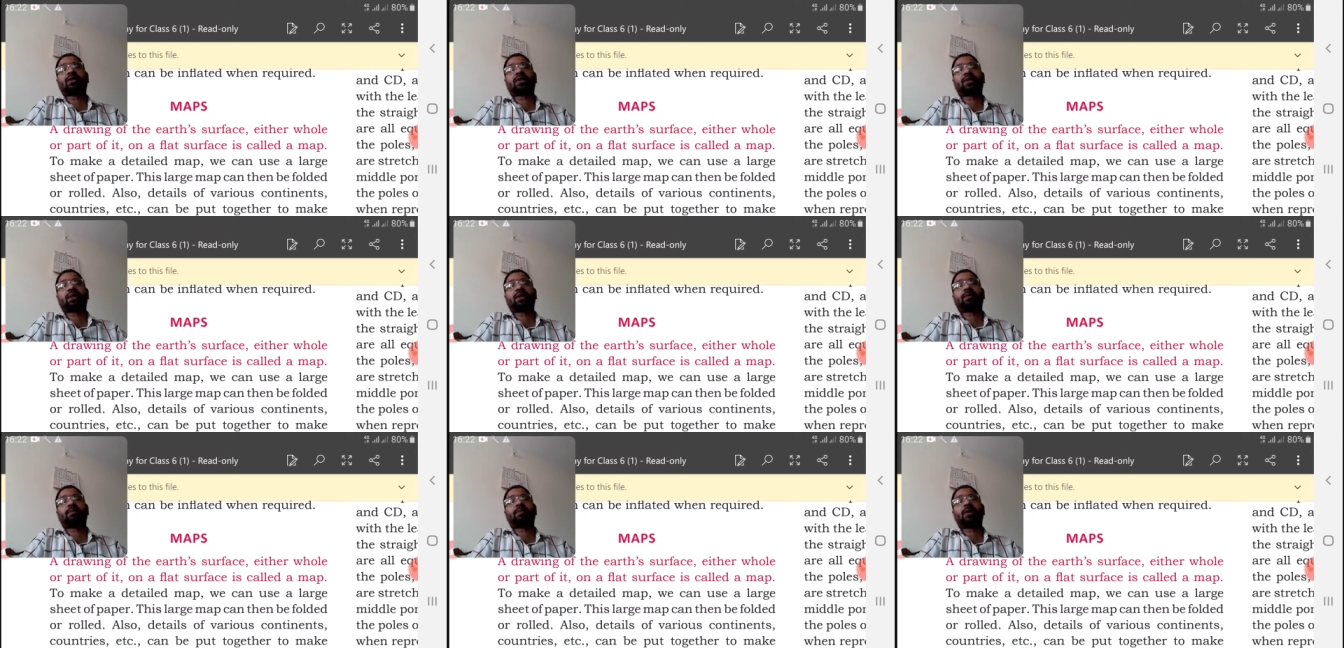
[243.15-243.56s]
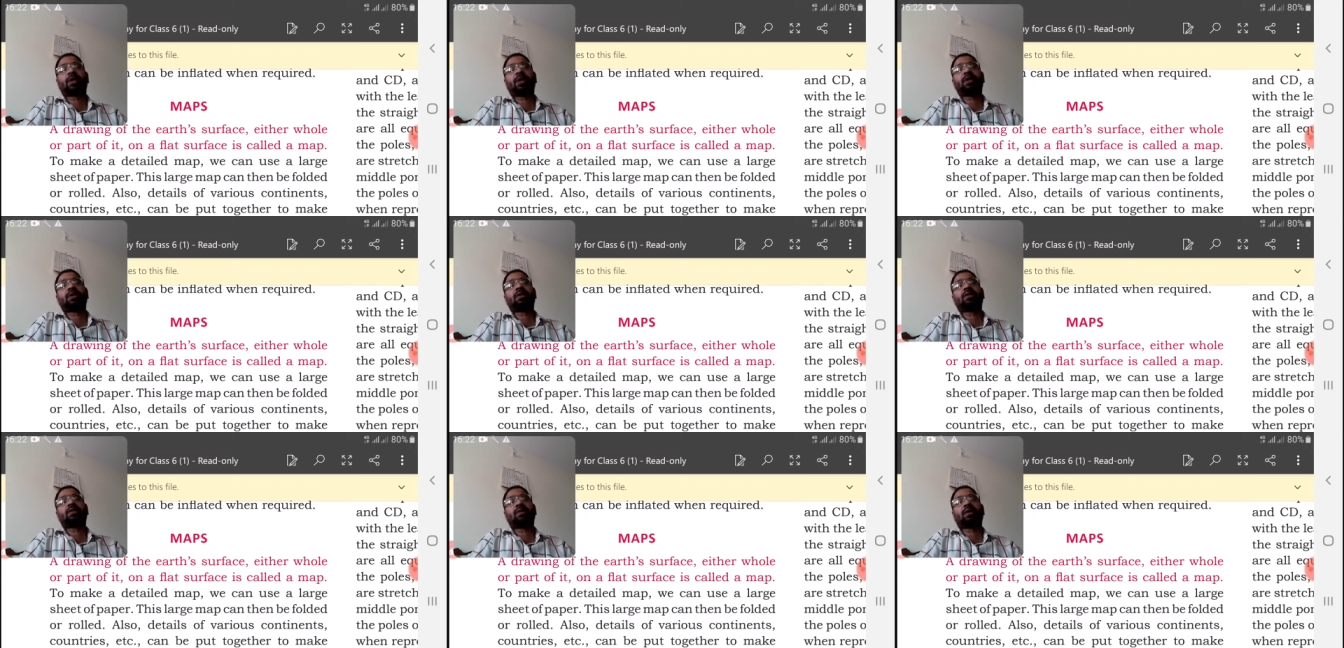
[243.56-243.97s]
shape
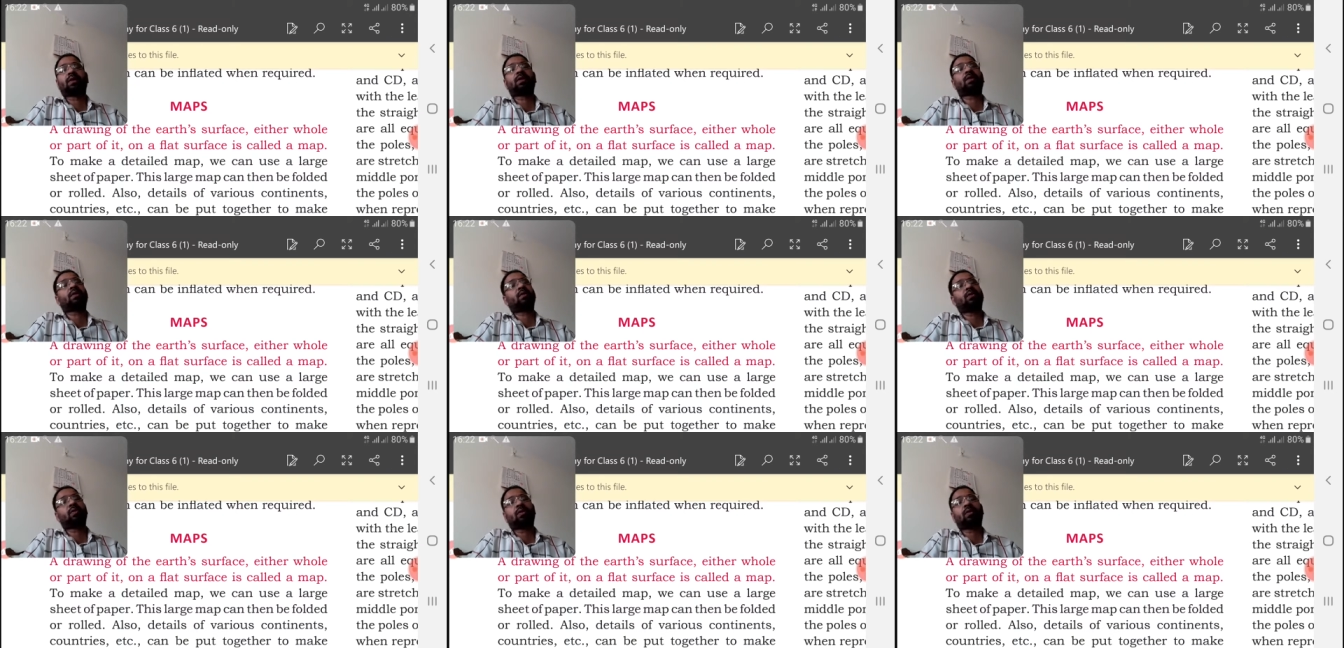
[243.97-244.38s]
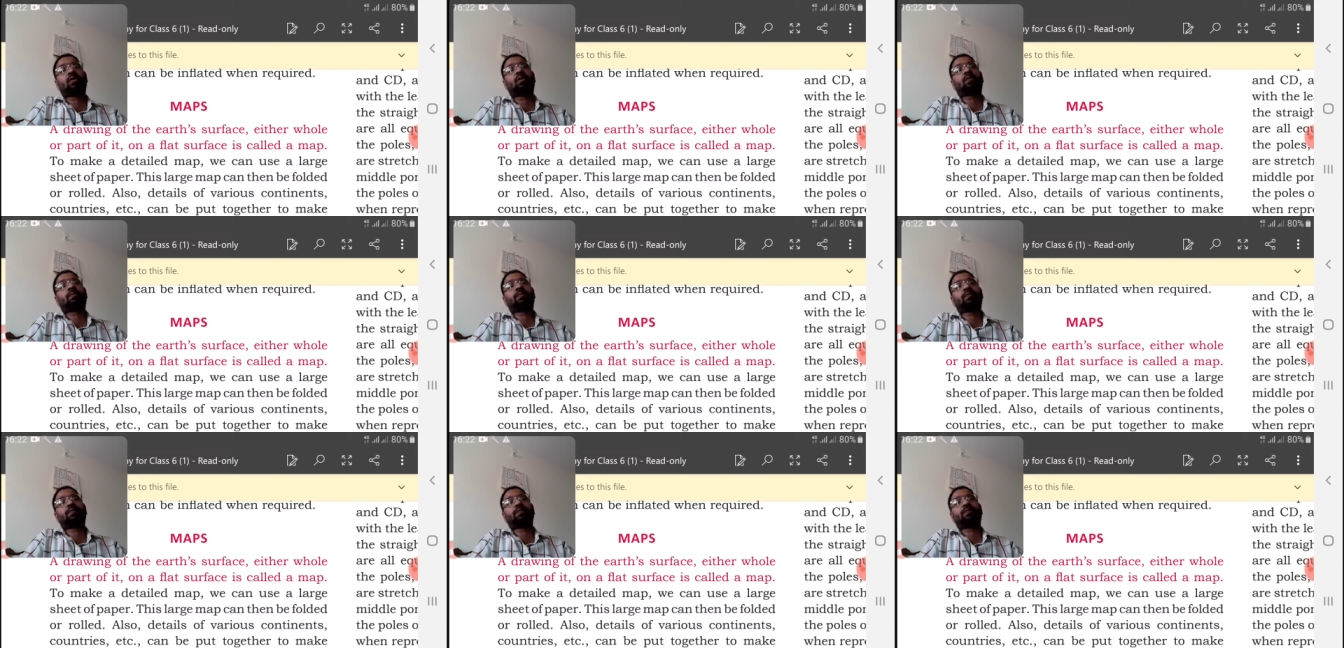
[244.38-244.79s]
that is what a
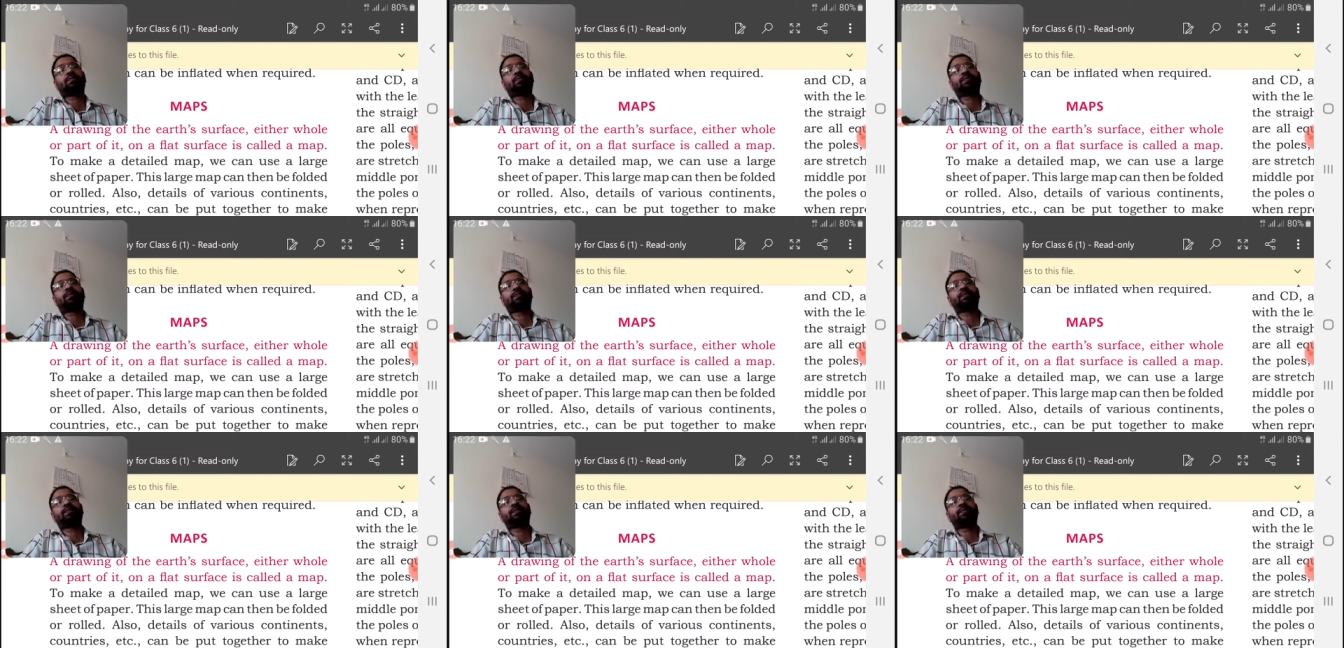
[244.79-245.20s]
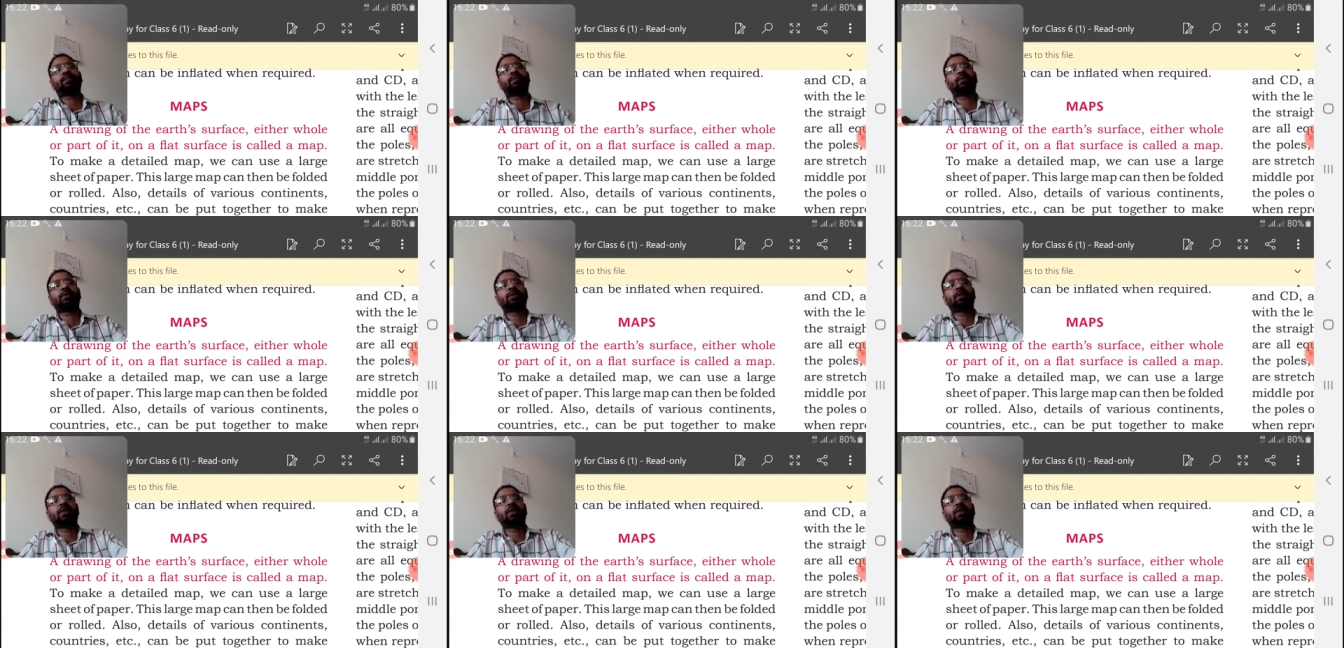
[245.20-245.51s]
globe mm.